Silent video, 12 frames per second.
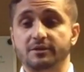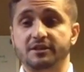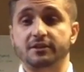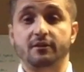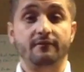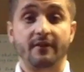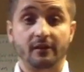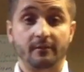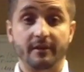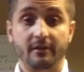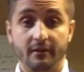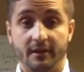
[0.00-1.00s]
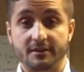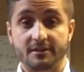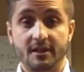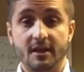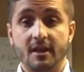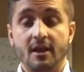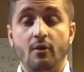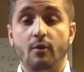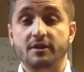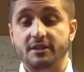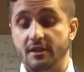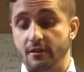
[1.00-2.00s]
Was it their availabilities?
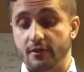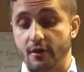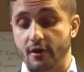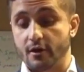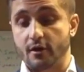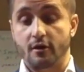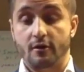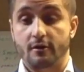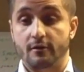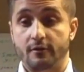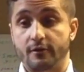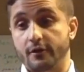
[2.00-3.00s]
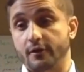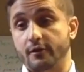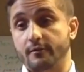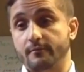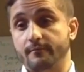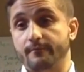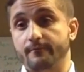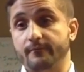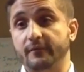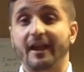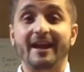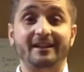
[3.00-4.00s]
Was it their
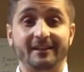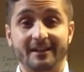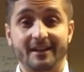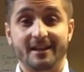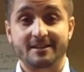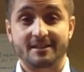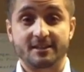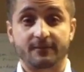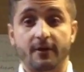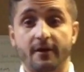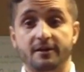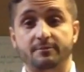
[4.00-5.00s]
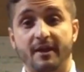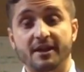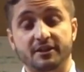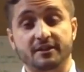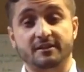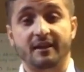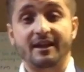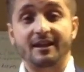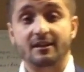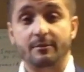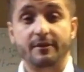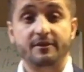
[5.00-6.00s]
likeliness as far as patients
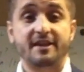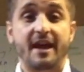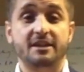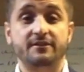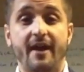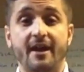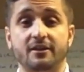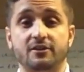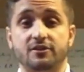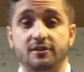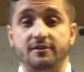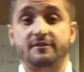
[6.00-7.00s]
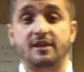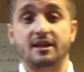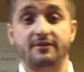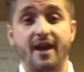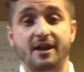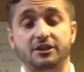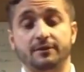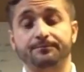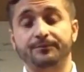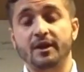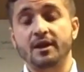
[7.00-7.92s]
liking them and their satisfaction?